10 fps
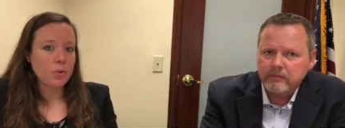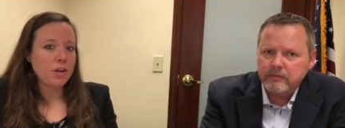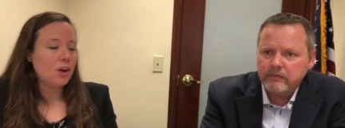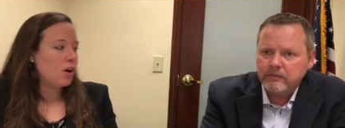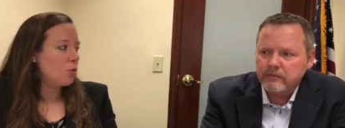Speaker 1: we
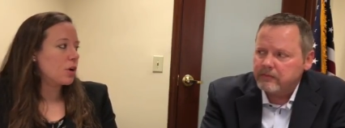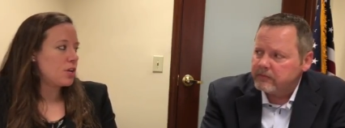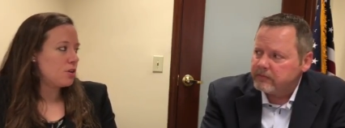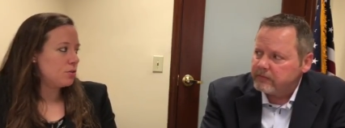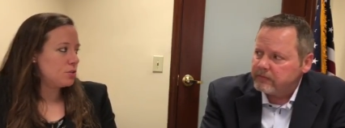know were
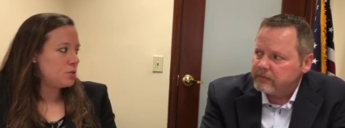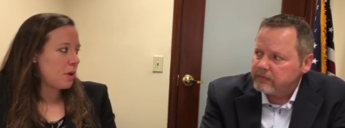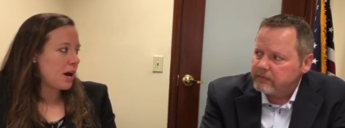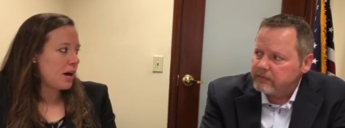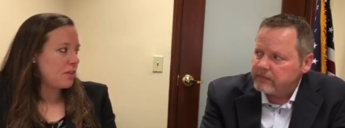used
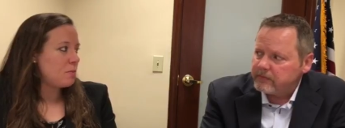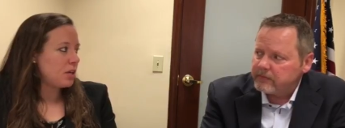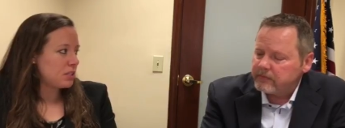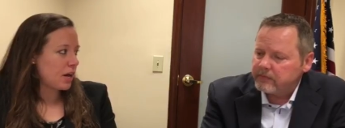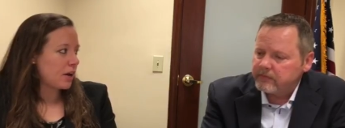by the
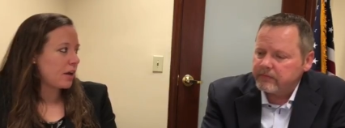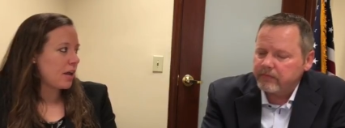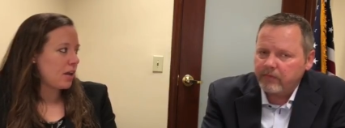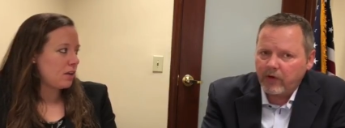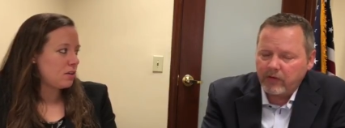
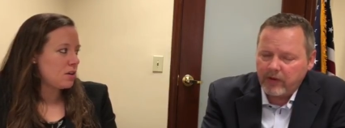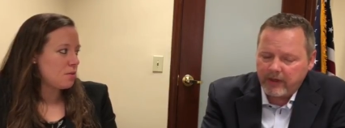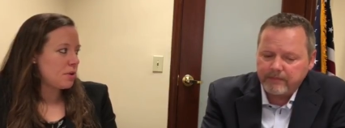military, right.